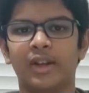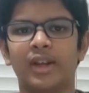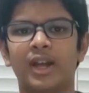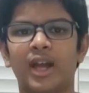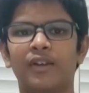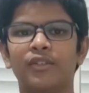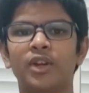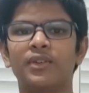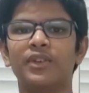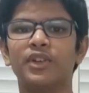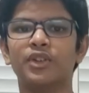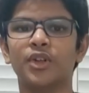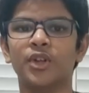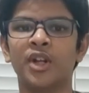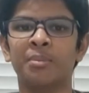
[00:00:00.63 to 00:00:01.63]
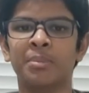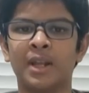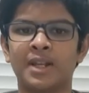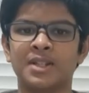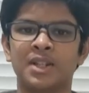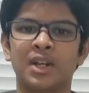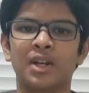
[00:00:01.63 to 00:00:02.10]
Have you ever thrown out
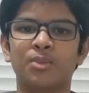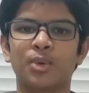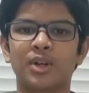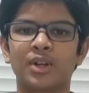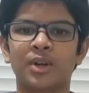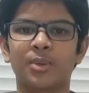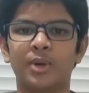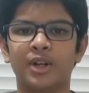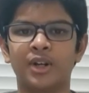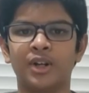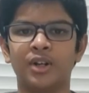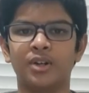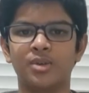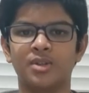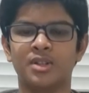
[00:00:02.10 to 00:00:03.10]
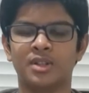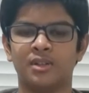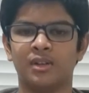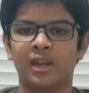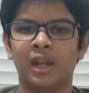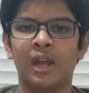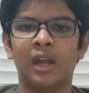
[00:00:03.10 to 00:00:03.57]
plastic and wondered where it goes?
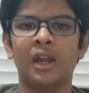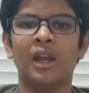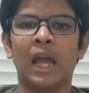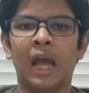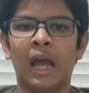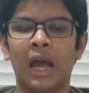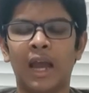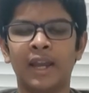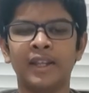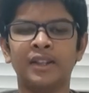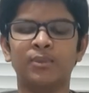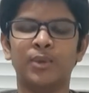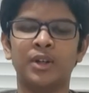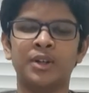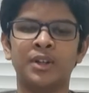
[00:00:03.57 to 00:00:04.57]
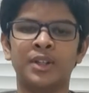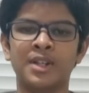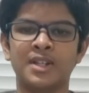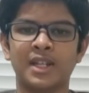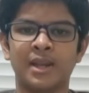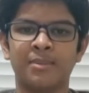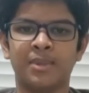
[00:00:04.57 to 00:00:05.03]
I wondered the
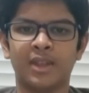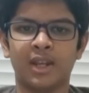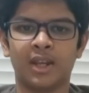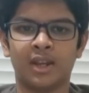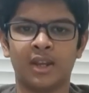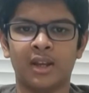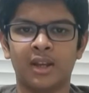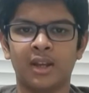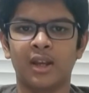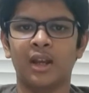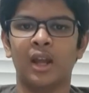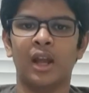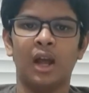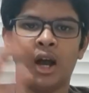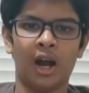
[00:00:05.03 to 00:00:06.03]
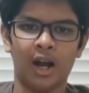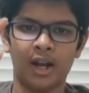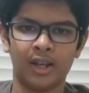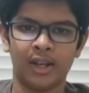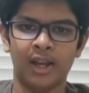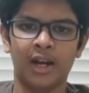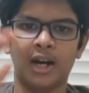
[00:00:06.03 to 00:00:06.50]
same thing.
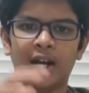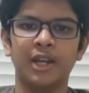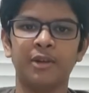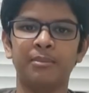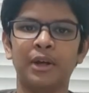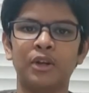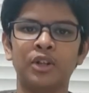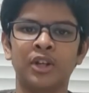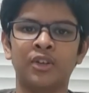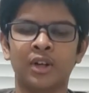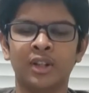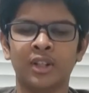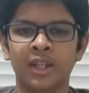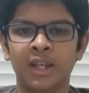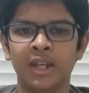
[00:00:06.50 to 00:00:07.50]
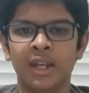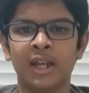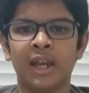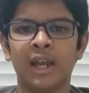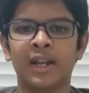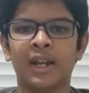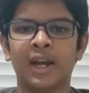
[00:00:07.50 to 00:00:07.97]
Hi, I am Molly Grundy,
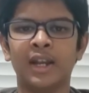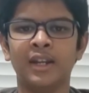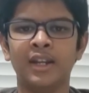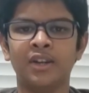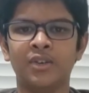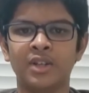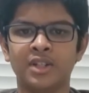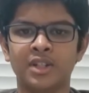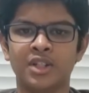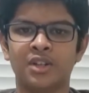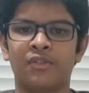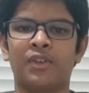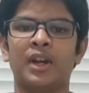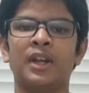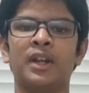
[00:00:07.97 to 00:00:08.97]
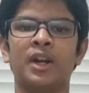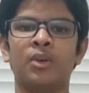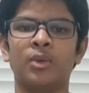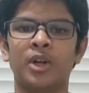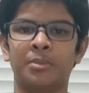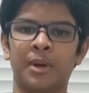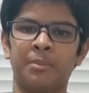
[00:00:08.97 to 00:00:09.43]
and I did research to find out
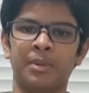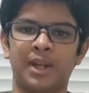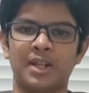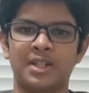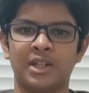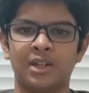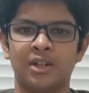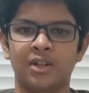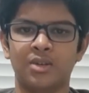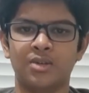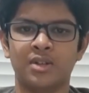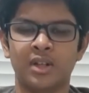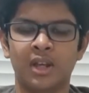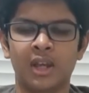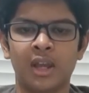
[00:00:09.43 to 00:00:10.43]
where my plastic goes.